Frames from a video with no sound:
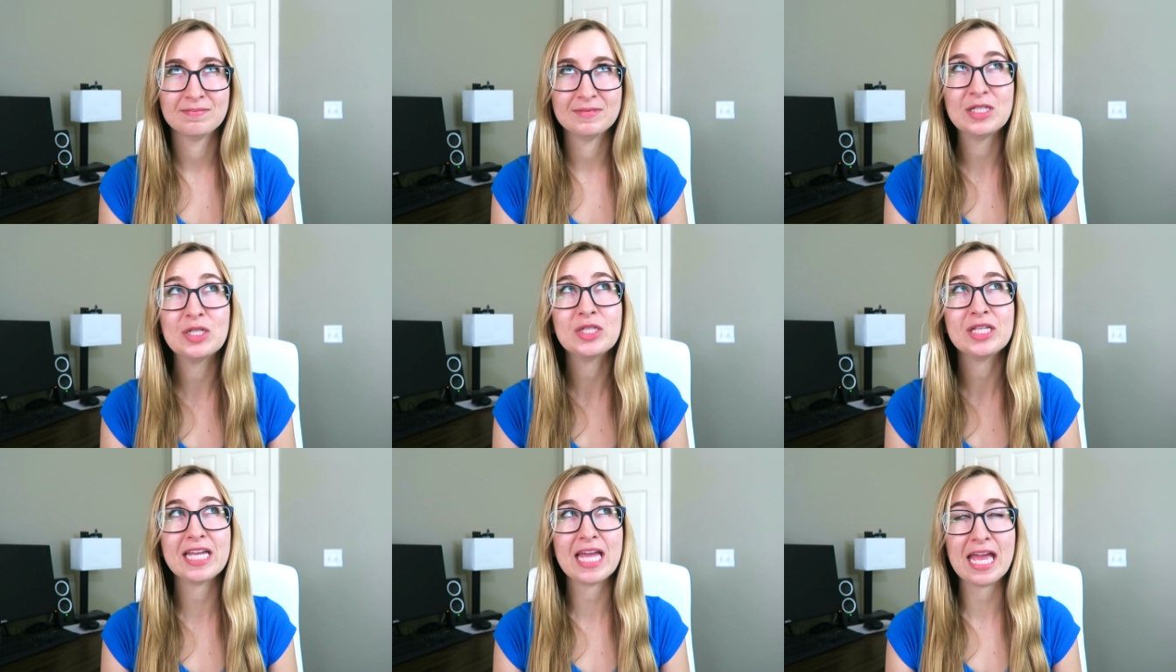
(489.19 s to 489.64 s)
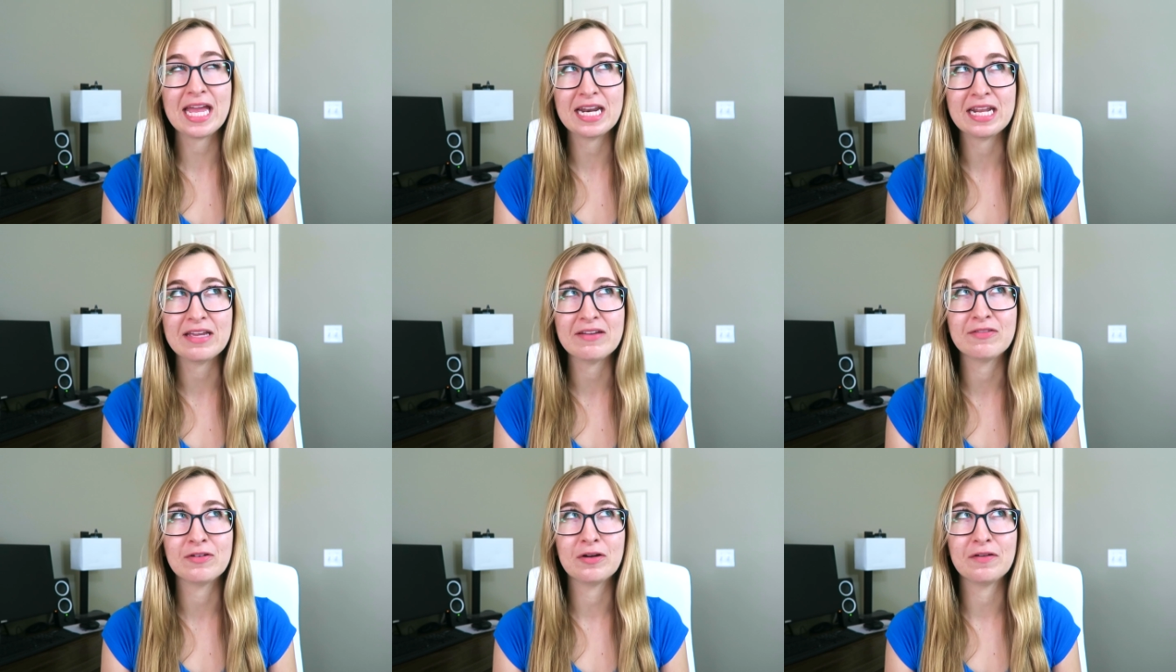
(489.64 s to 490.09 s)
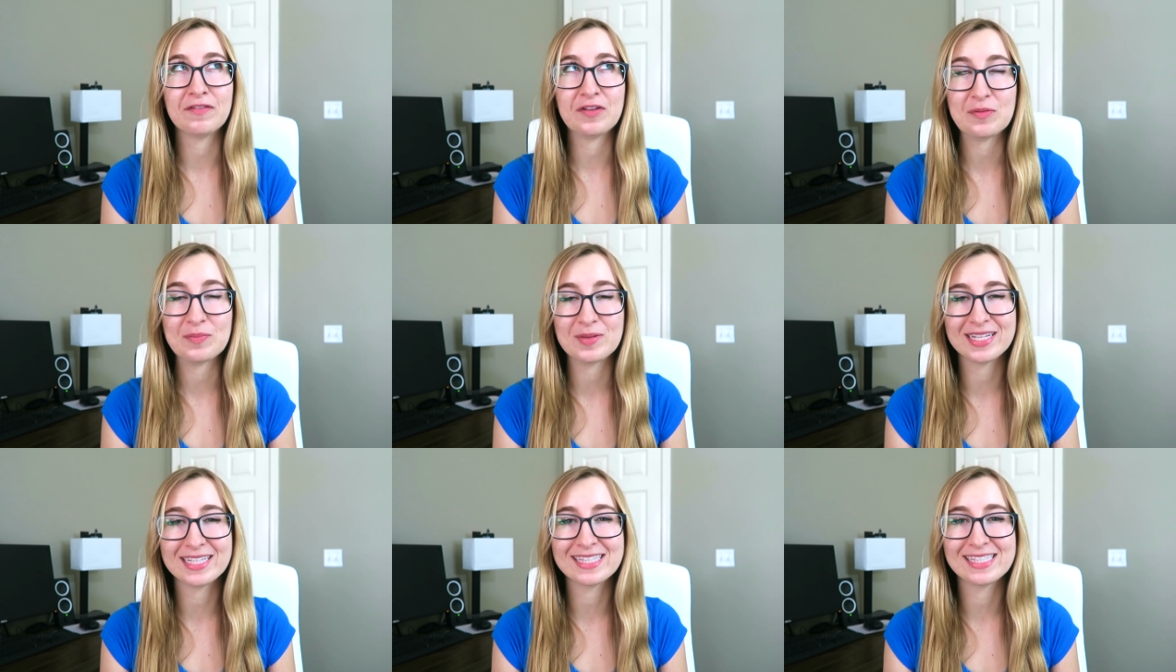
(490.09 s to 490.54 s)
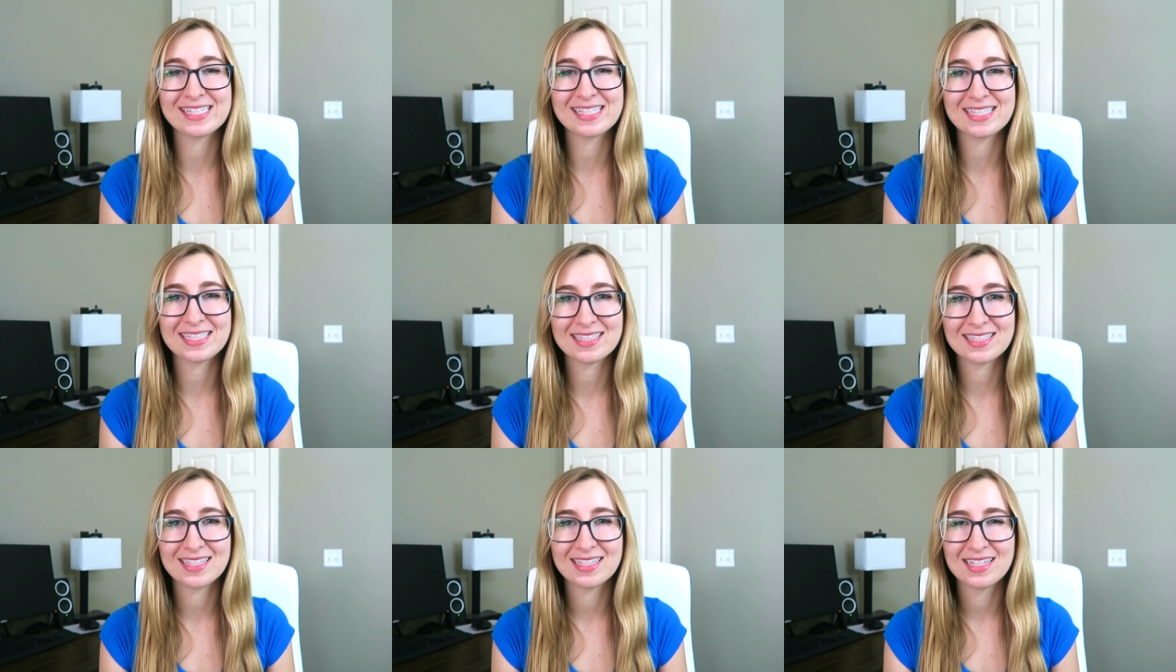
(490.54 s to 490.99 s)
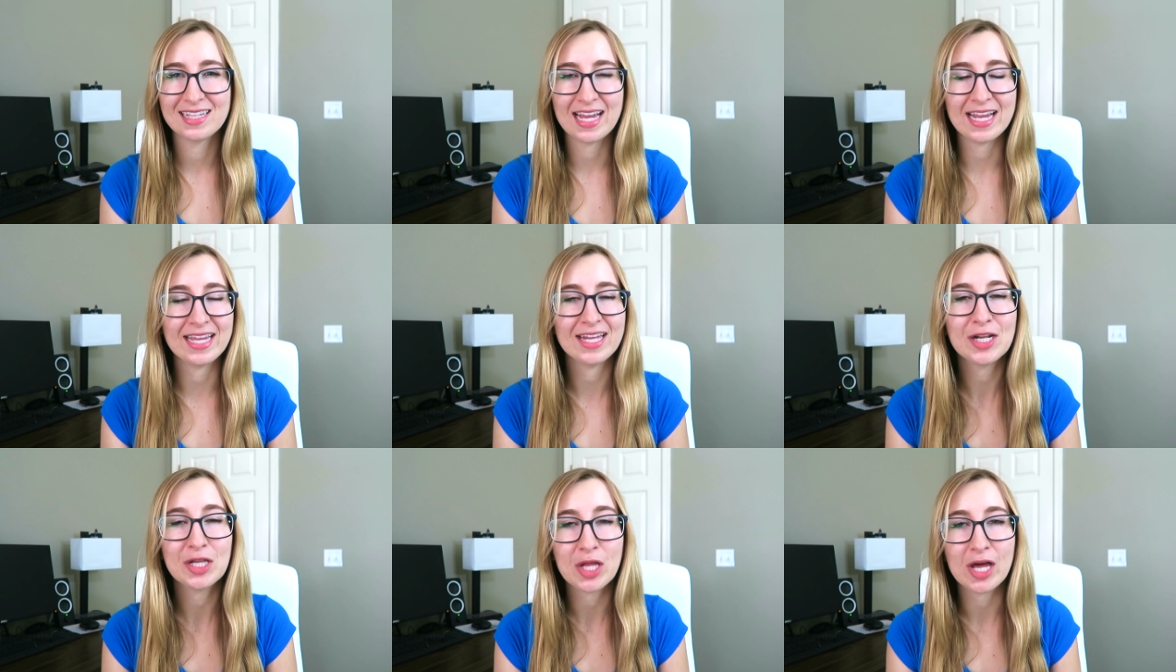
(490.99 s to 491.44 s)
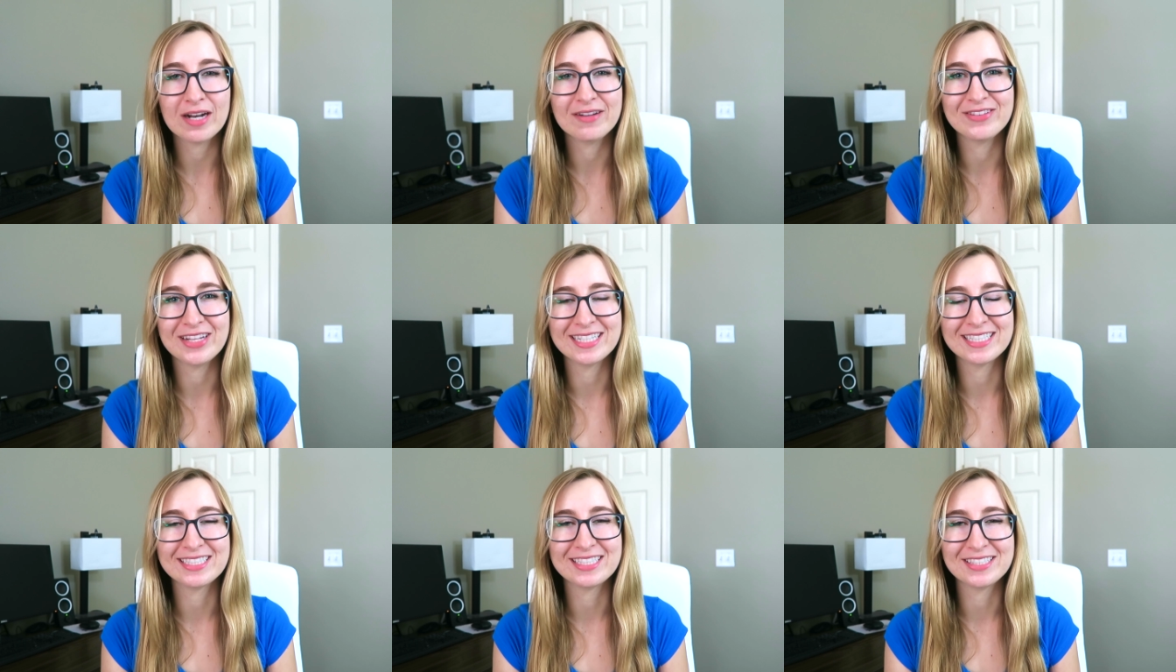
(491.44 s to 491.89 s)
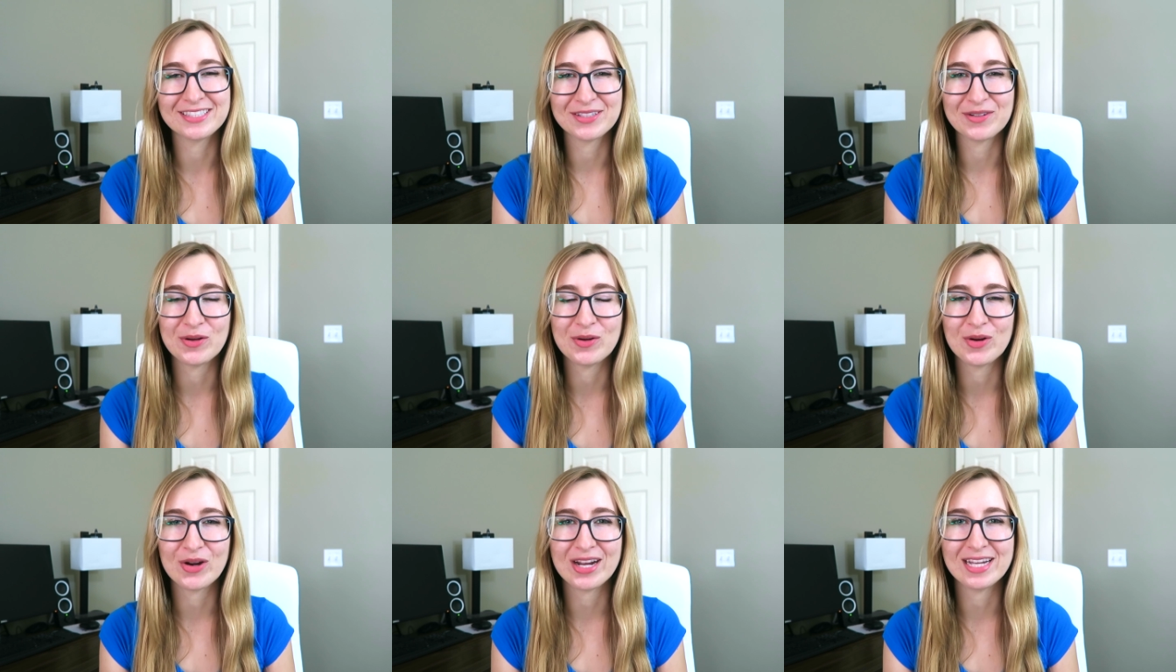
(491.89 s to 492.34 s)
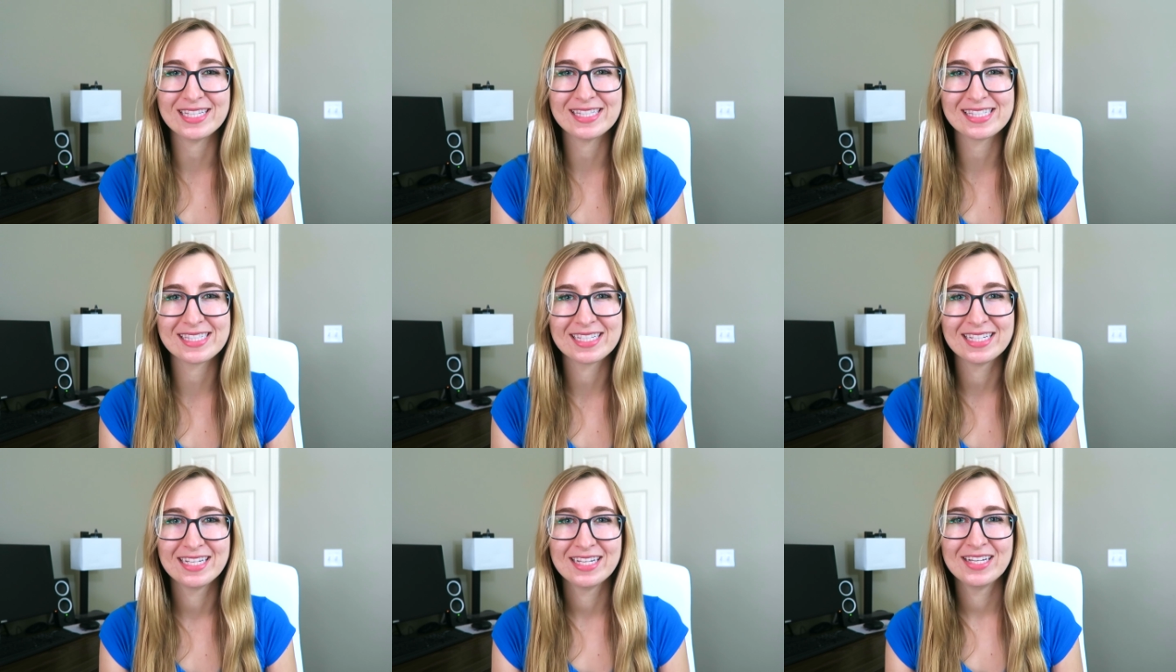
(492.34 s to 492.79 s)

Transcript: nearly eighty for a few months. I eat a lot of lentils and whole grains.